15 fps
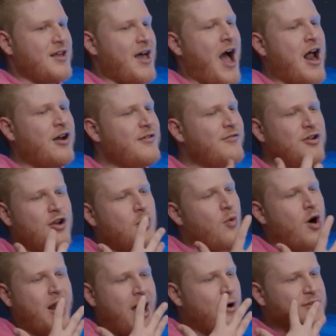Like, I don't even know
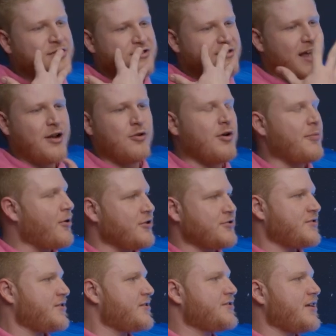what I would say to a
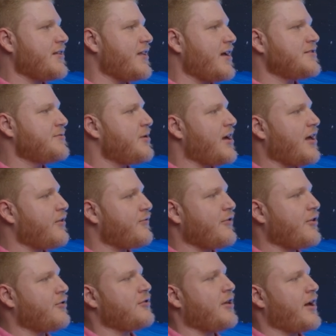person that said that to me on the
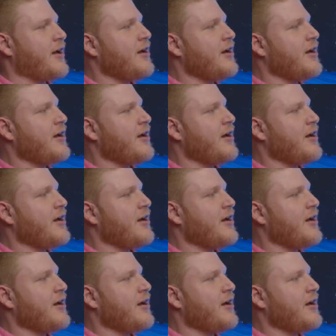phone.